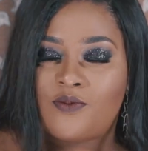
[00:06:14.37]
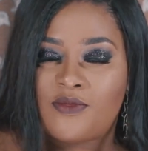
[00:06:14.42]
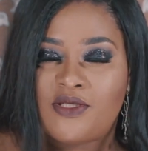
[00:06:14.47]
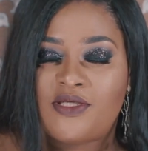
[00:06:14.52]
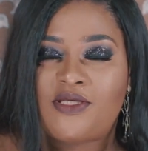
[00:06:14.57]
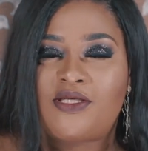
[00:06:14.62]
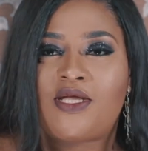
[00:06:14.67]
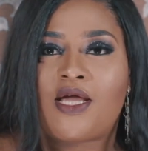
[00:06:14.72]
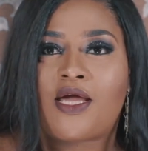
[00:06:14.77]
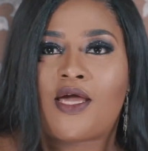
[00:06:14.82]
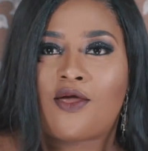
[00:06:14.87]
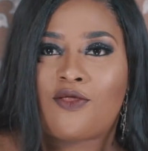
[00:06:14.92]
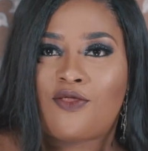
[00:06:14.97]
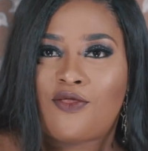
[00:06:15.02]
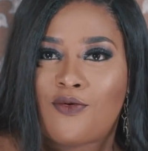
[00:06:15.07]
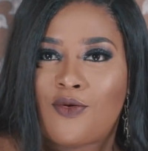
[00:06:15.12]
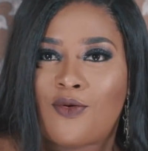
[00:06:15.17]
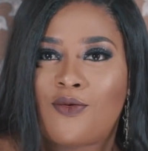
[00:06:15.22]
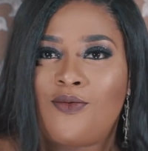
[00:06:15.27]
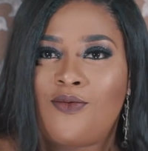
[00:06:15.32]
stick it
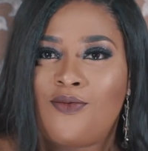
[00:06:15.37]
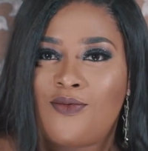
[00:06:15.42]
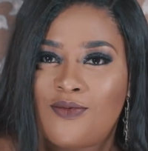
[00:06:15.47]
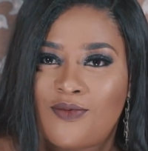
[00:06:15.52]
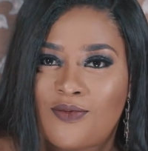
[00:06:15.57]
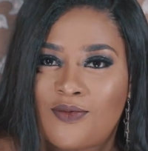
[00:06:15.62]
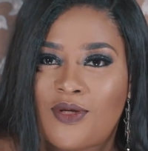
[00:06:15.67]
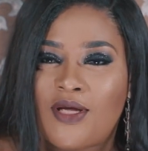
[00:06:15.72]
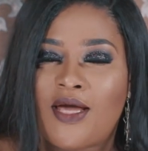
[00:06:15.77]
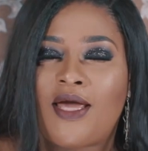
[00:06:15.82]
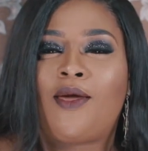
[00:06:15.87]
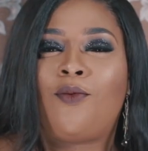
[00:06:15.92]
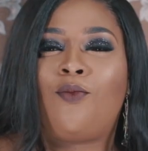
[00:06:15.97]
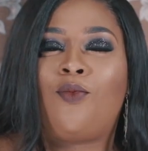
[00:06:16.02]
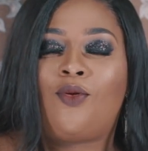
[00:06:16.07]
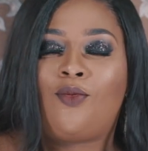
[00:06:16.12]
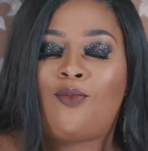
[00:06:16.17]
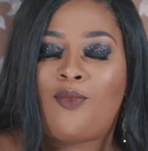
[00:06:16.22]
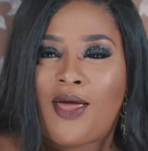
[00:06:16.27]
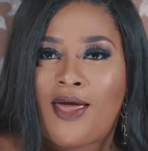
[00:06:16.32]
through. It
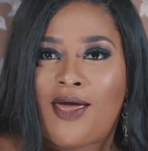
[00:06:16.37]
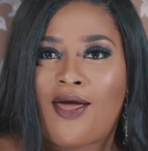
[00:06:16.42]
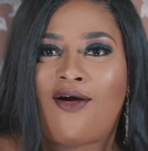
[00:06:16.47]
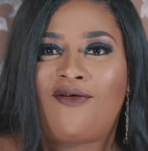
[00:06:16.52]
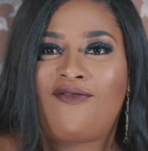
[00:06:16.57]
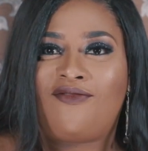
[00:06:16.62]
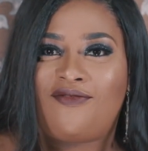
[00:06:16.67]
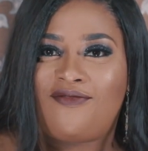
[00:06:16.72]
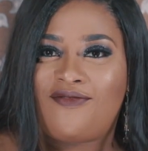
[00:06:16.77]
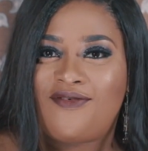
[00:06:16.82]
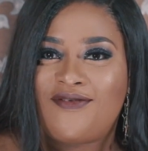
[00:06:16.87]
will pay off.